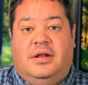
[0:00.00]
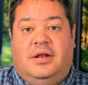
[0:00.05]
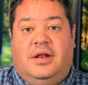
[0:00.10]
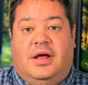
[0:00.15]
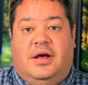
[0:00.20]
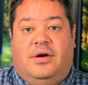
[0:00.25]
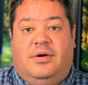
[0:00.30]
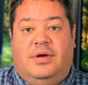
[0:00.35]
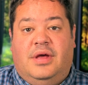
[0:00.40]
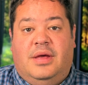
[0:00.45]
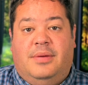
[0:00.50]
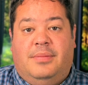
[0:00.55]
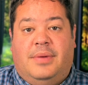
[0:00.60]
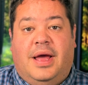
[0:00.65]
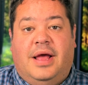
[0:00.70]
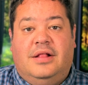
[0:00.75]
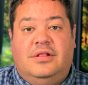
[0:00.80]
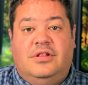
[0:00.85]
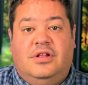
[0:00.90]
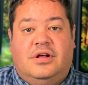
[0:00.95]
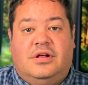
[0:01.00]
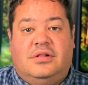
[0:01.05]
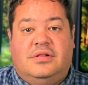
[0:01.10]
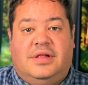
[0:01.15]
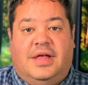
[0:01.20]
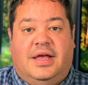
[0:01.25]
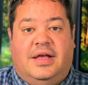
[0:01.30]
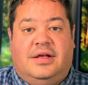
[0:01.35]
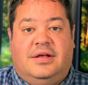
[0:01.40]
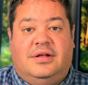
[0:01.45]
Now, it might look
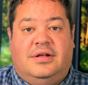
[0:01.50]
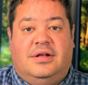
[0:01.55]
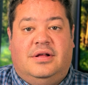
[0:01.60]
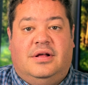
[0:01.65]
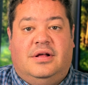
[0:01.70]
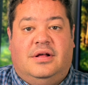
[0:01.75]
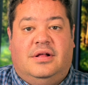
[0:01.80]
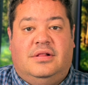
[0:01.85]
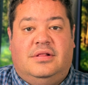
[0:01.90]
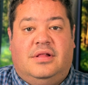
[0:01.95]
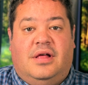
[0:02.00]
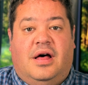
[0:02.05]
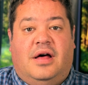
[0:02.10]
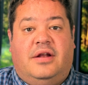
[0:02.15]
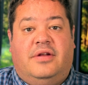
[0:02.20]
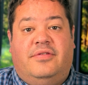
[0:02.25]
like a lot